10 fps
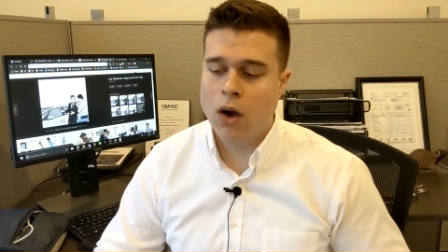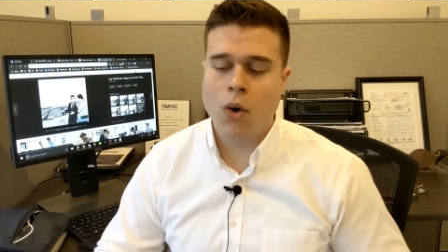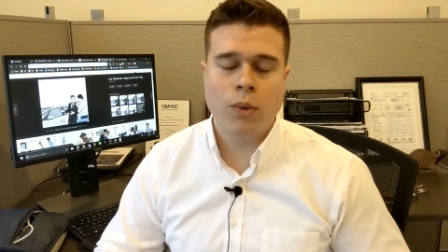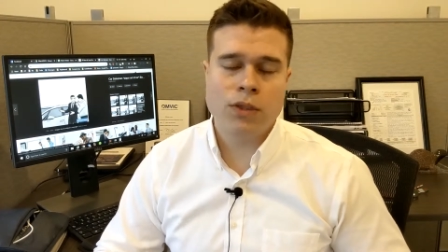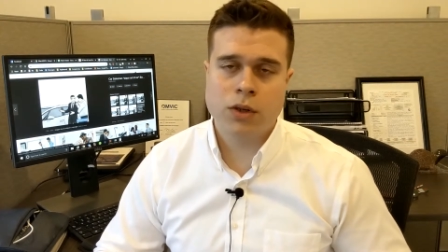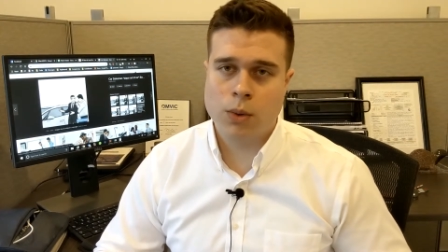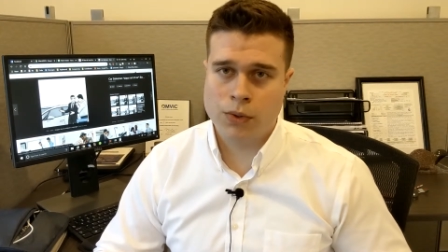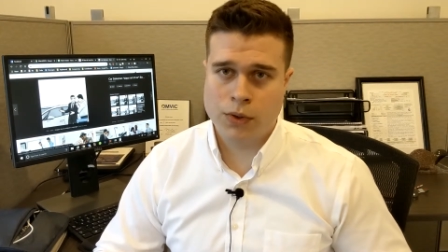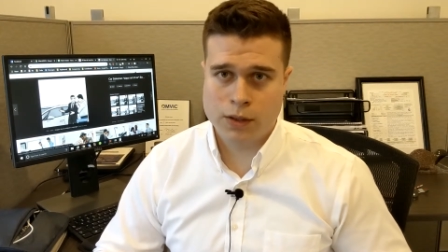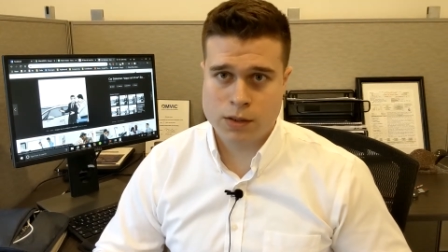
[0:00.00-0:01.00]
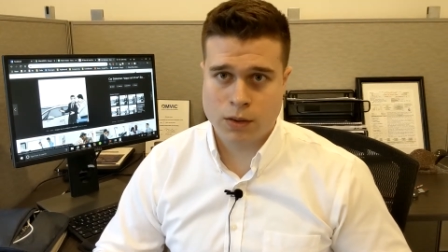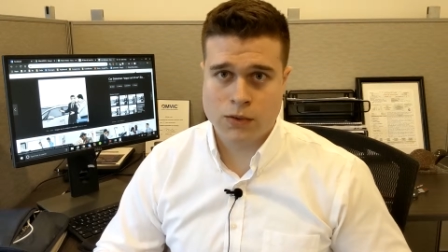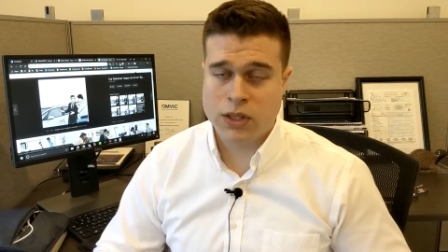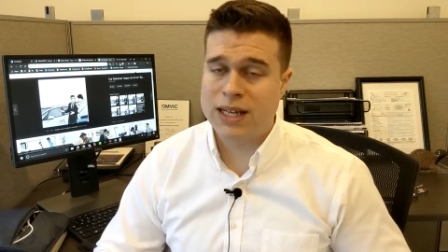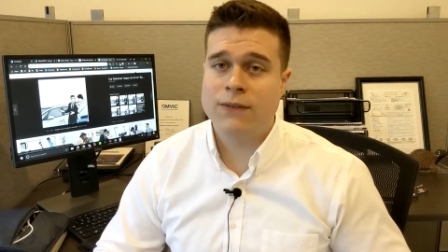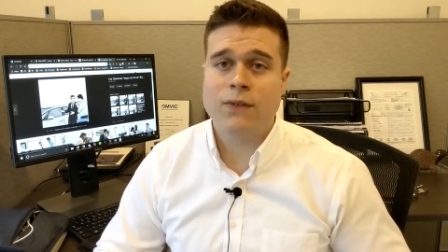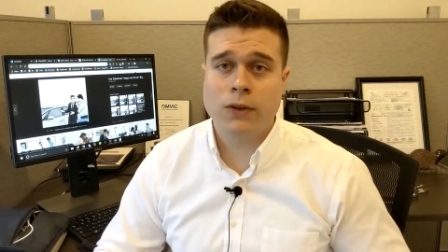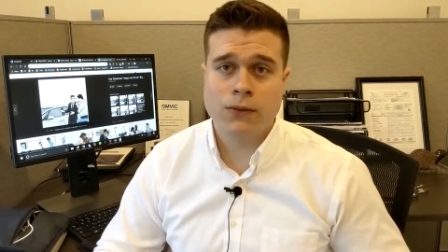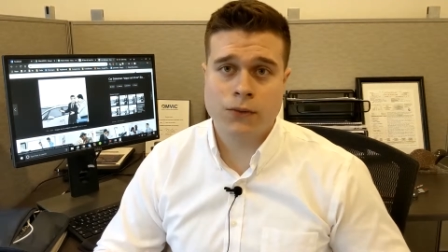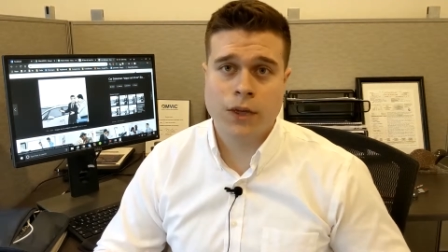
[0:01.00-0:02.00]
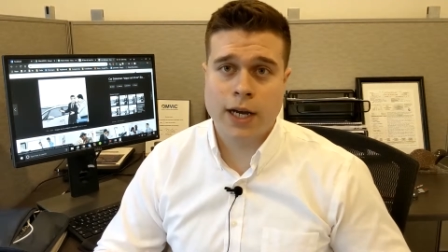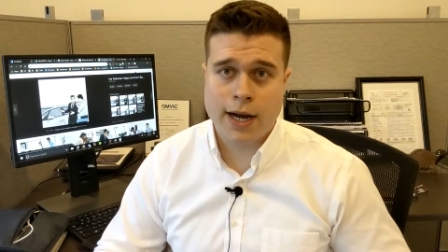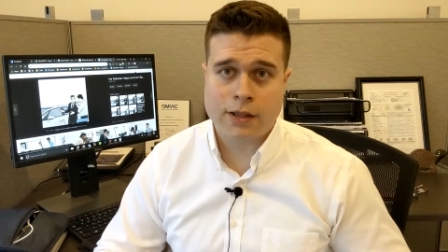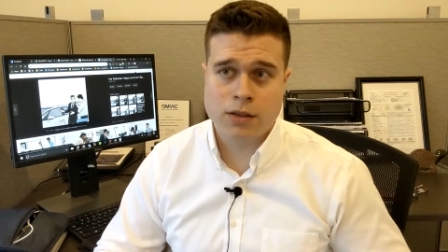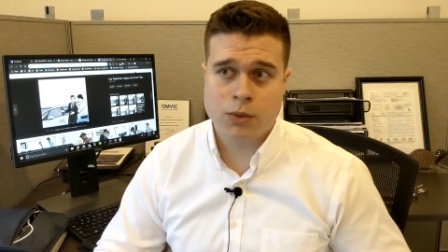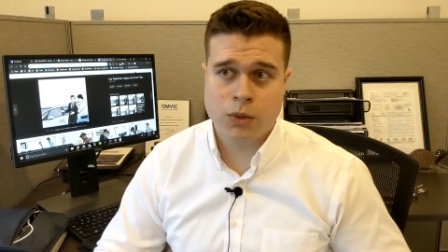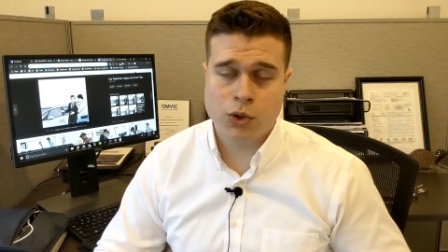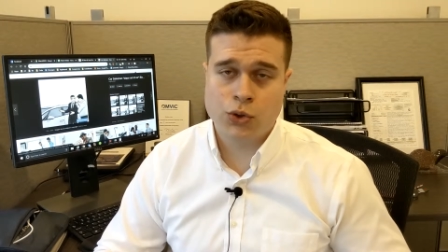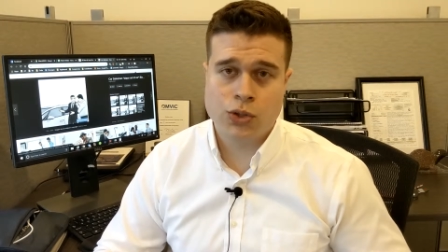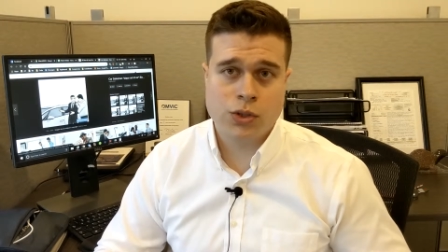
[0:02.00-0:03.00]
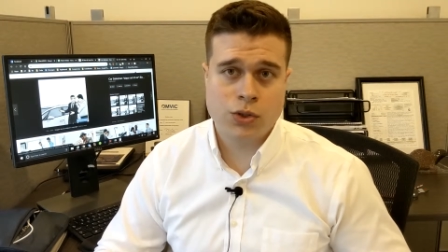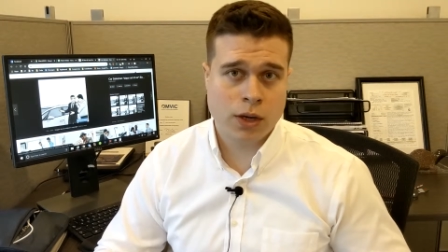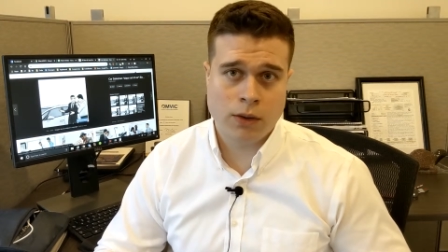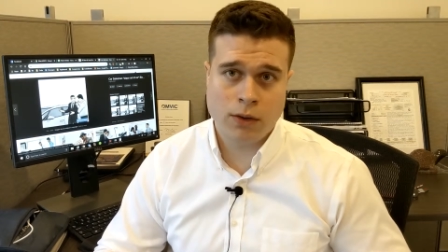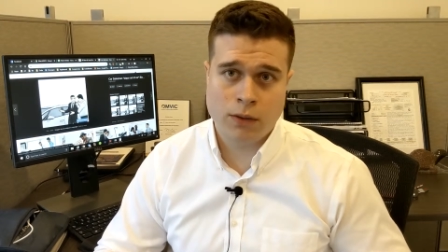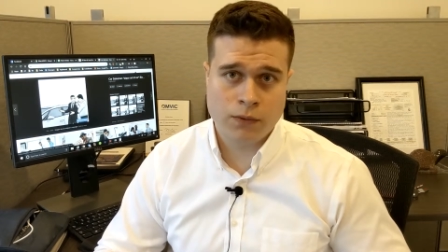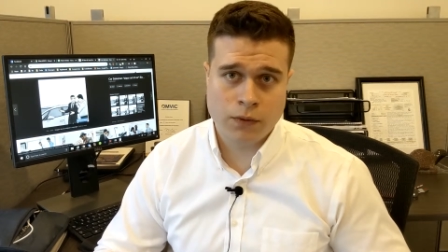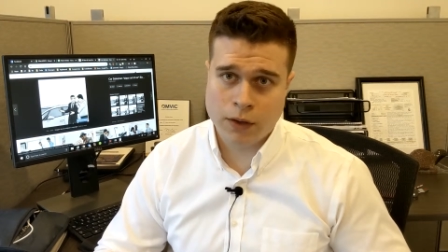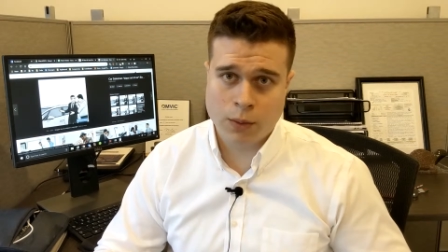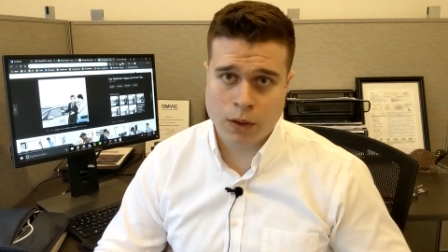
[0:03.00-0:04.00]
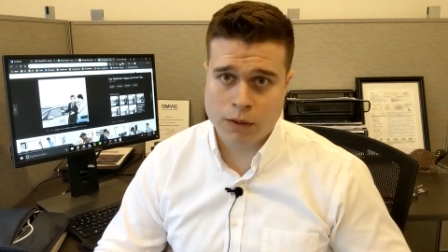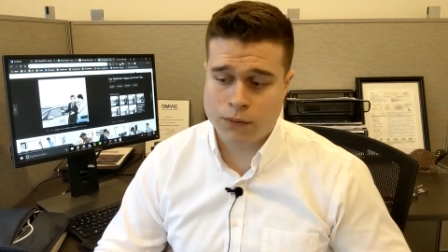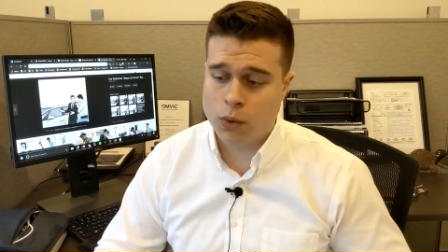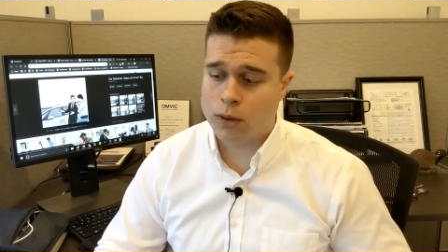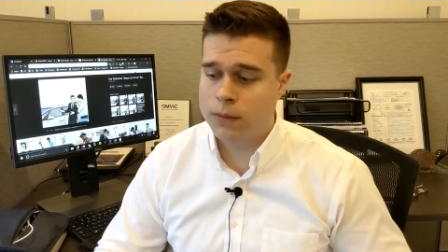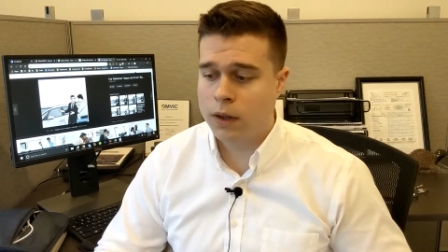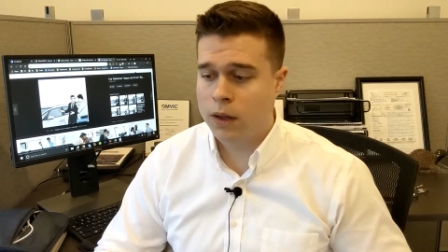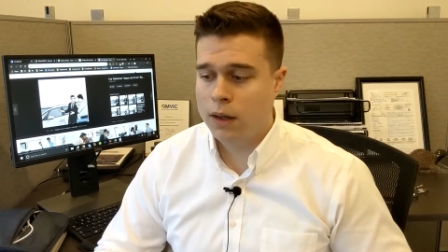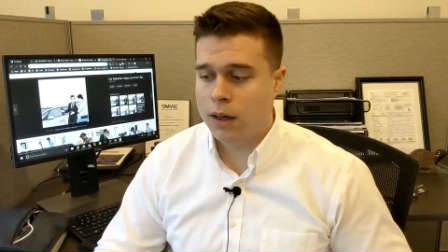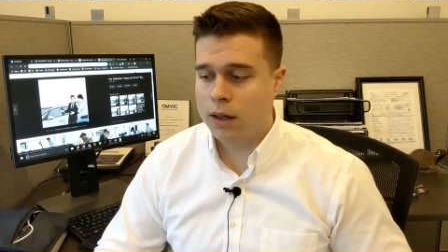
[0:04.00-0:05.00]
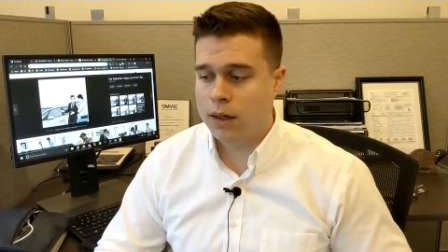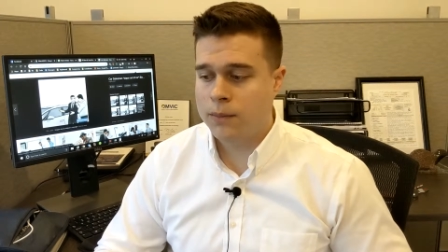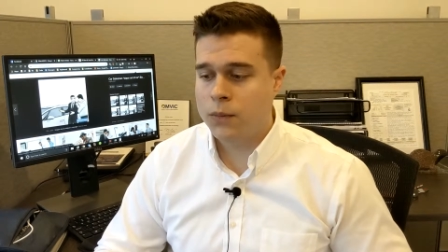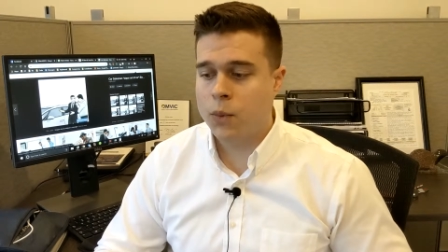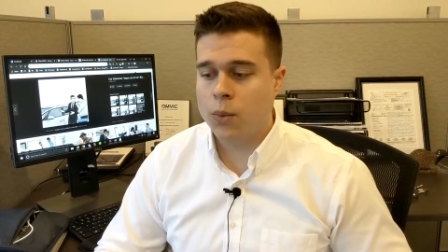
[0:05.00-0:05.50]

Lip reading: Always go with a consultant and feel free to ask them questions. Generally, they're very well informed.